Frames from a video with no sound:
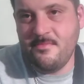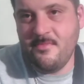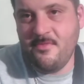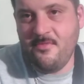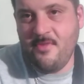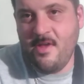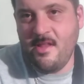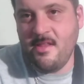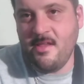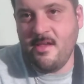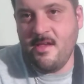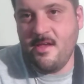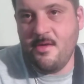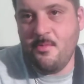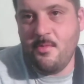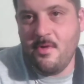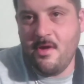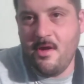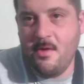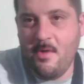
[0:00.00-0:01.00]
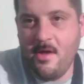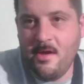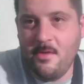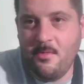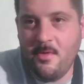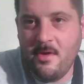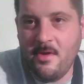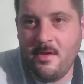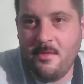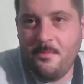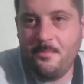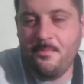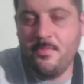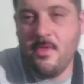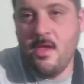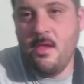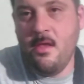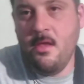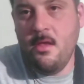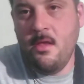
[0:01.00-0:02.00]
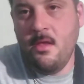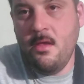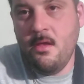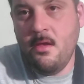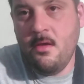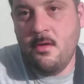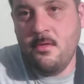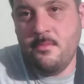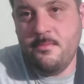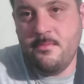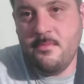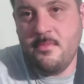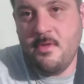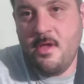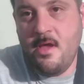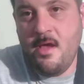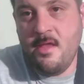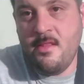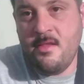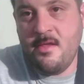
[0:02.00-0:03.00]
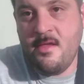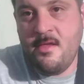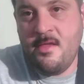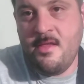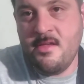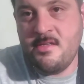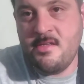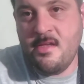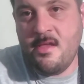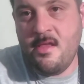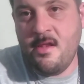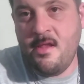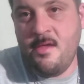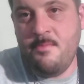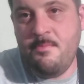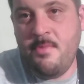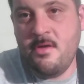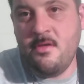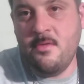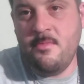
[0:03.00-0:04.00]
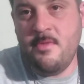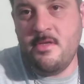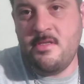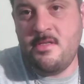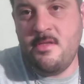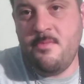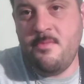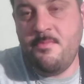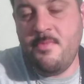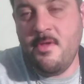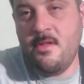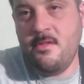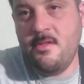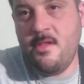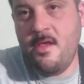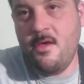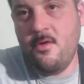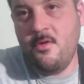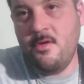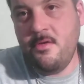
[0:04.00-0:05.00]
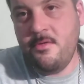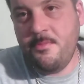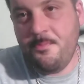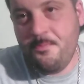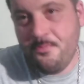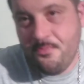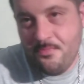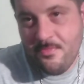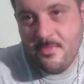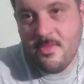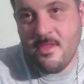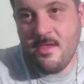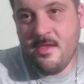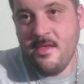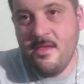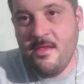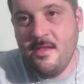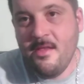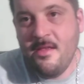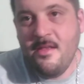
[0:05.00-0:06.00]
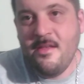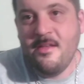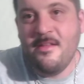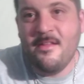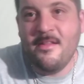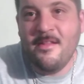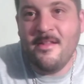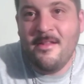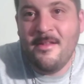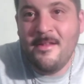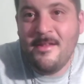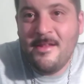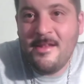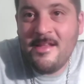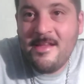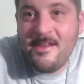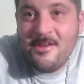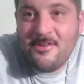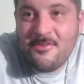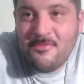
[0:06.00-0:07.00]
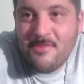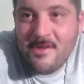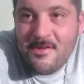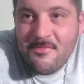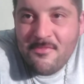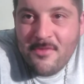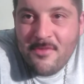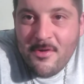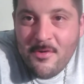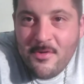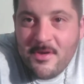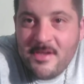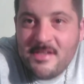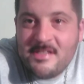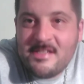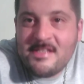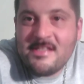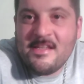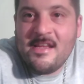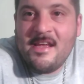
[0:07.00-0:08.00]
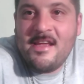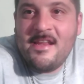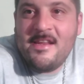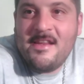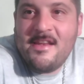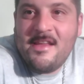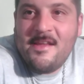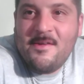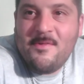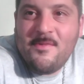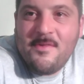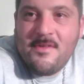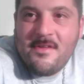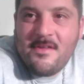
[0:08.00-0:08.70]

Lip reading: Finally got where I wanted with it. But I guess I can unbuckle my seatbelt now. Later, Red Roadie signing out.